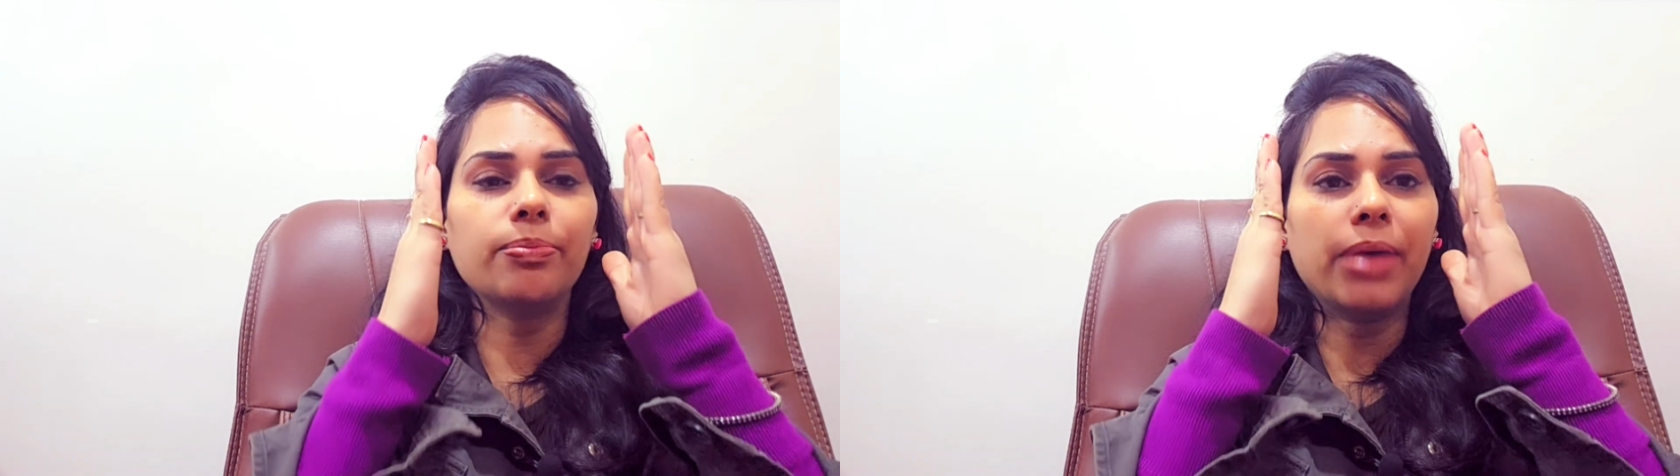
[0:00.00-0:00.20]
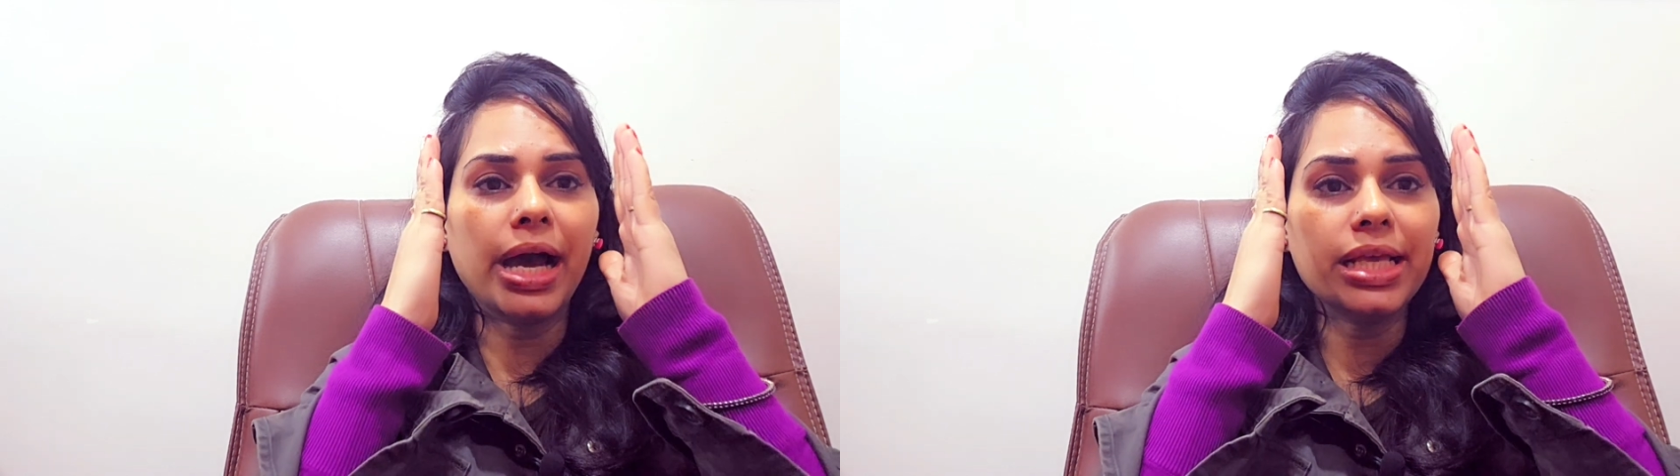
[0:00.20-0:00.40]

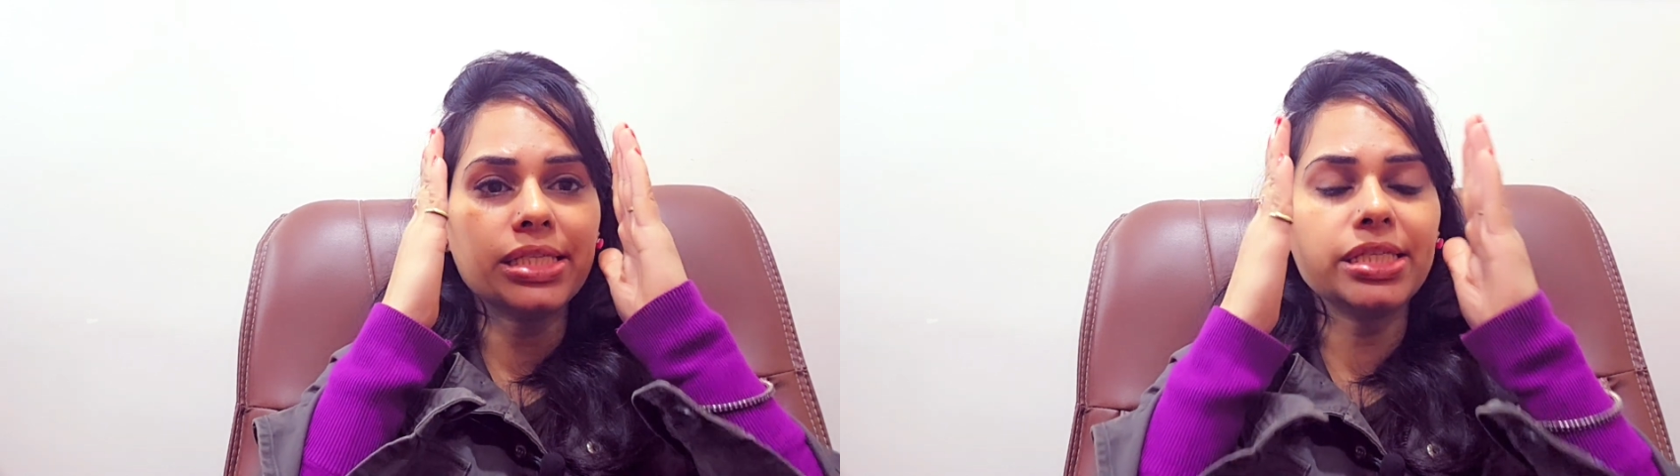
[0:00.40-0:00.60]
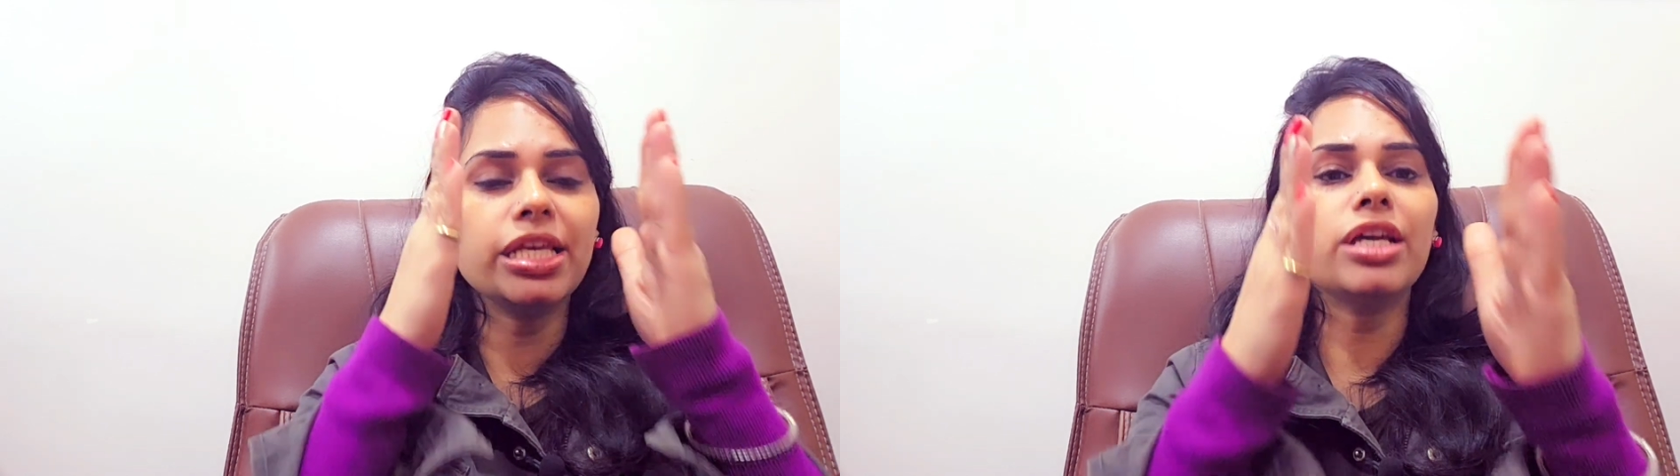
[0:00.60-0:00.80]
by
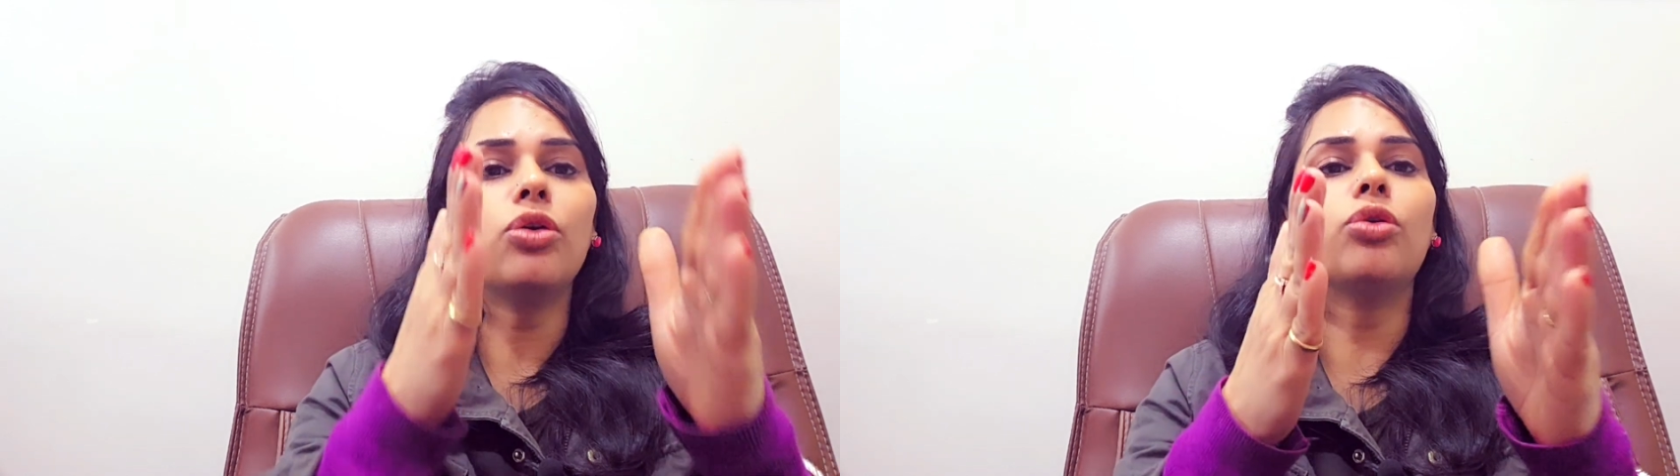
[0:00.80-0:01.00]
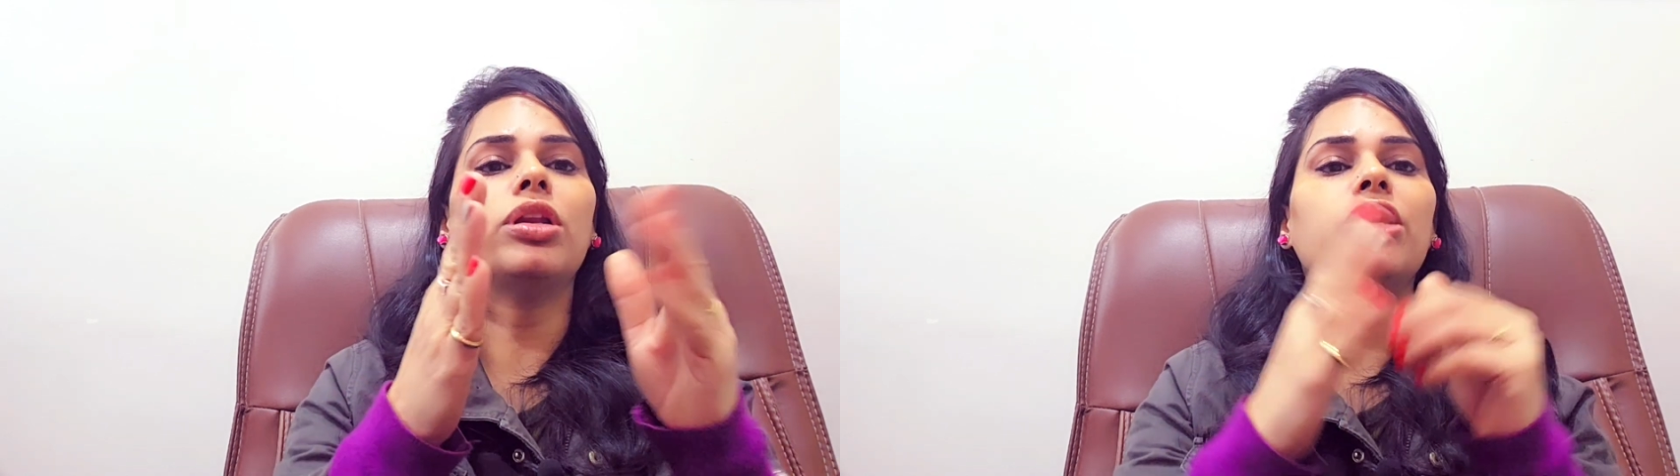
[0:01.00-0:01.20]
seeing
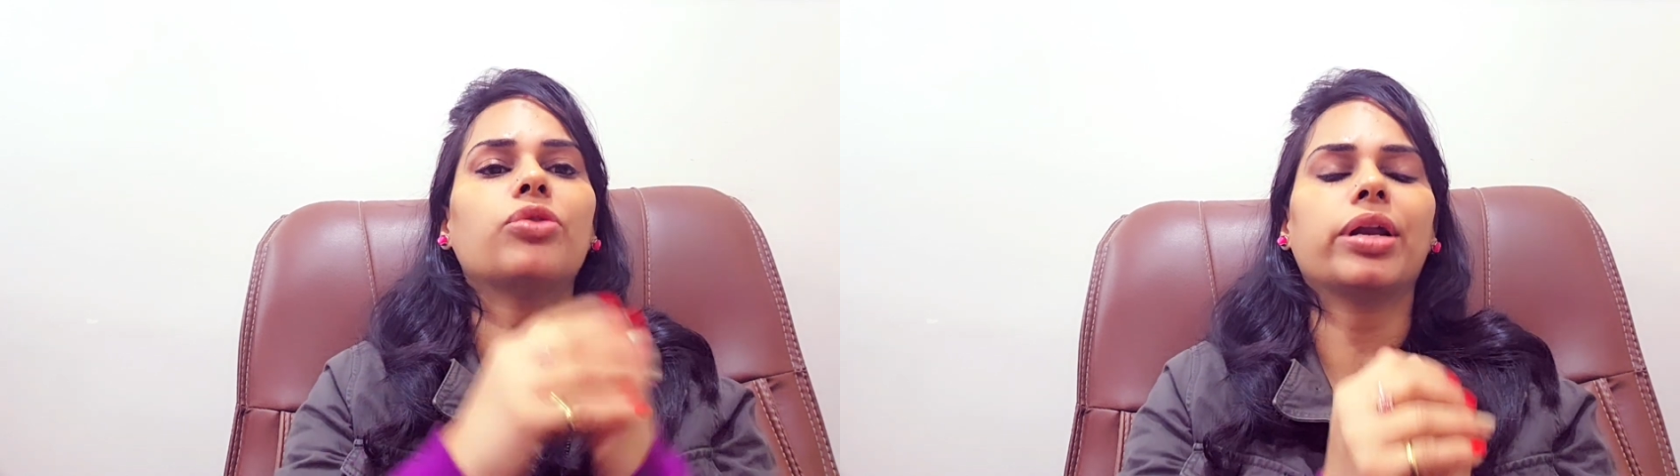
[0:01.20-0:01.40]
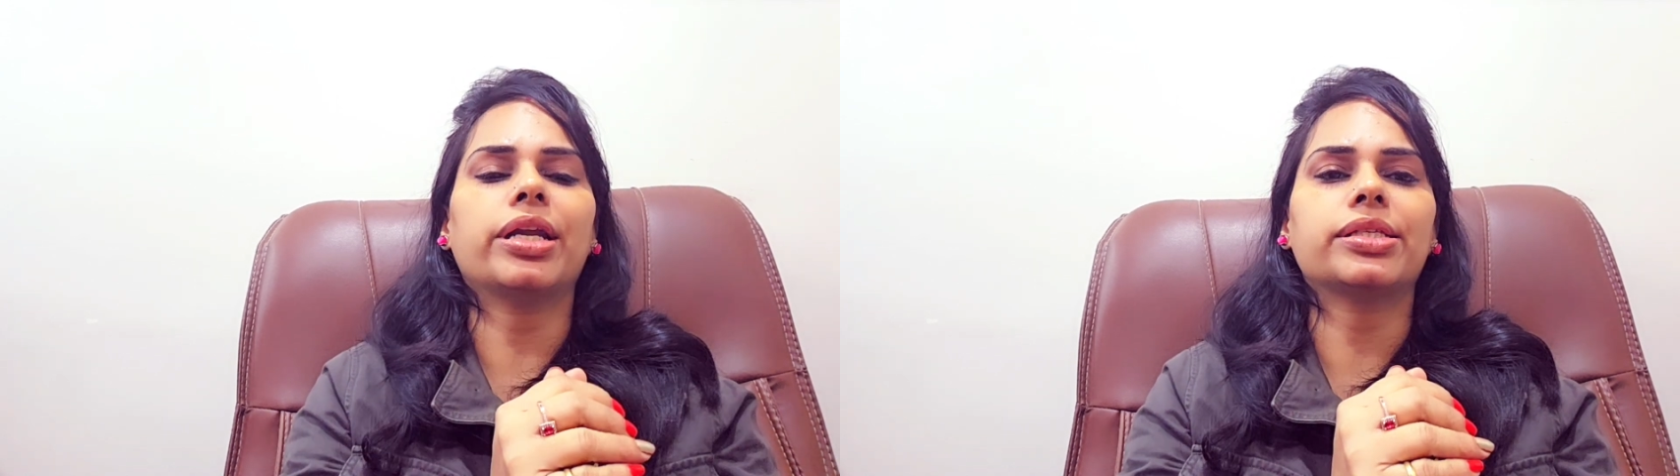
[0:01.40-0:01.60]
only you
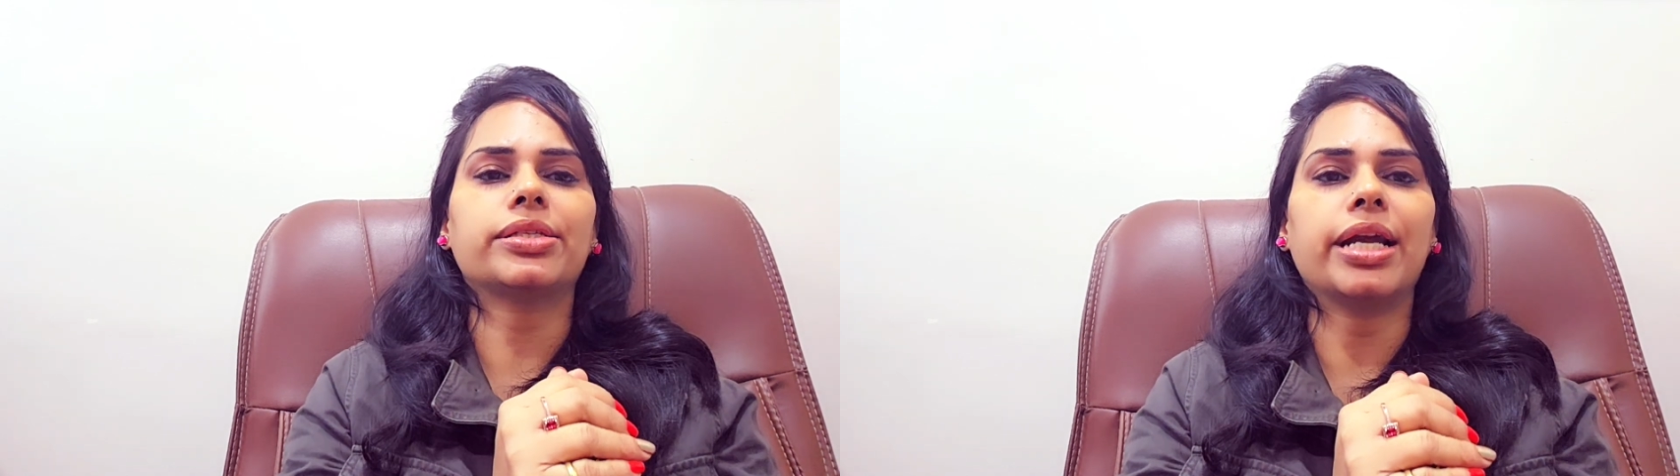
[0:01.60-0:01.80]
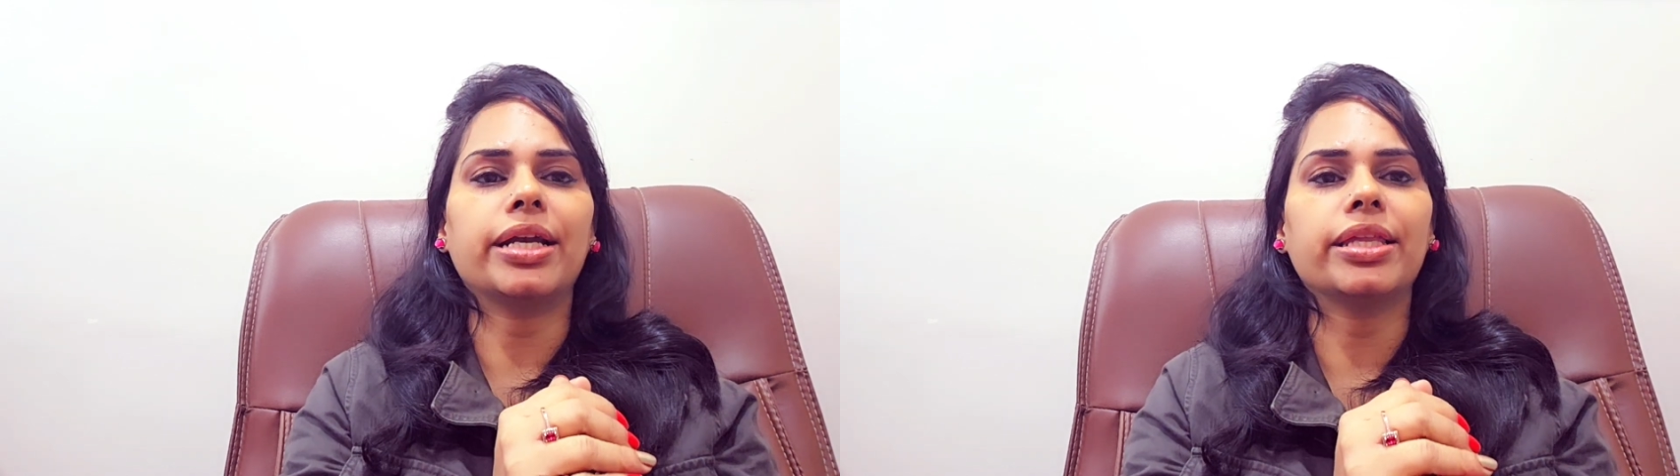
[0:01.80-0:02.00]
can
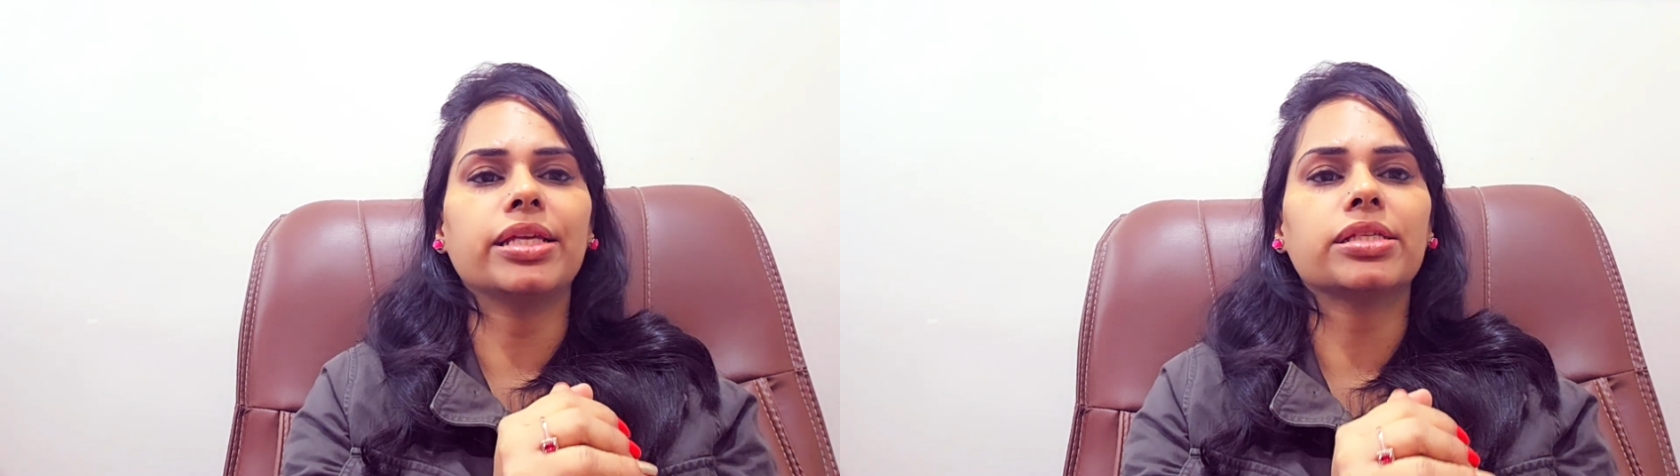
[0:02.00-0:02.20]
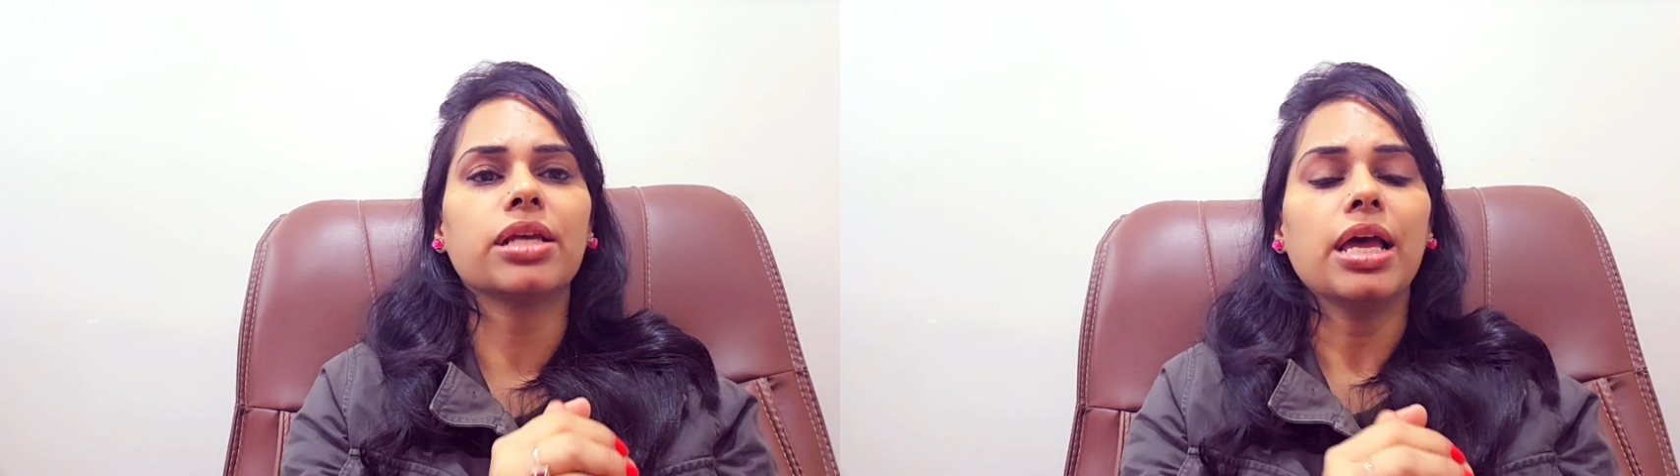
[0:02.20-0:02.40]
understand
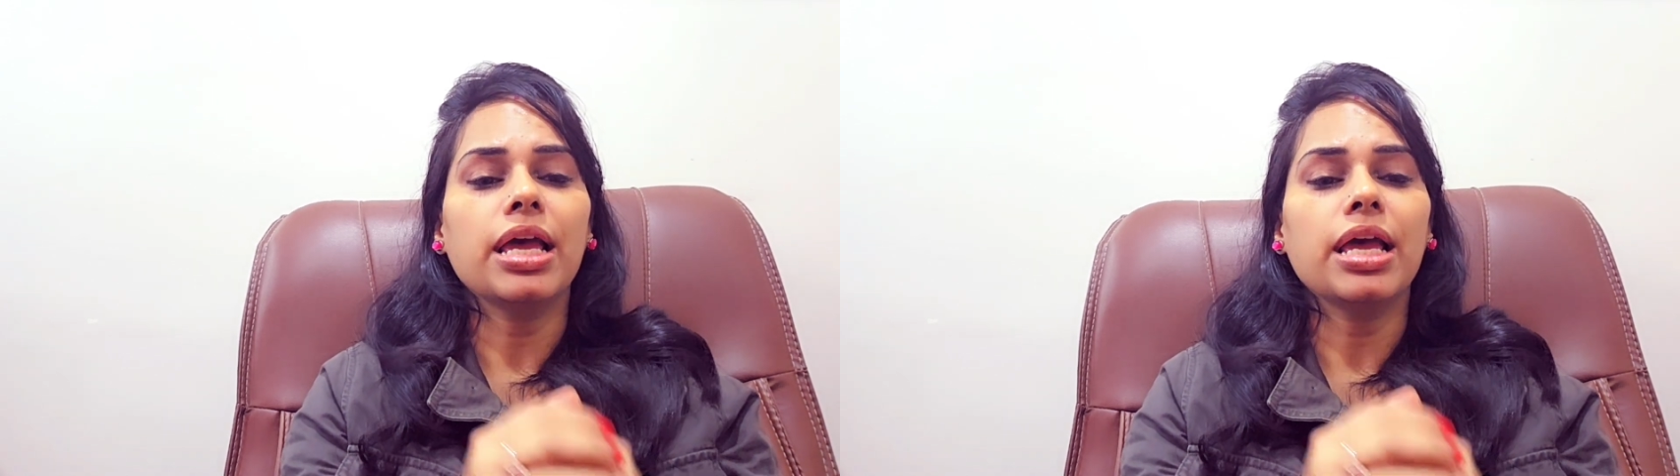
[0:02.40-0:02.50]
this.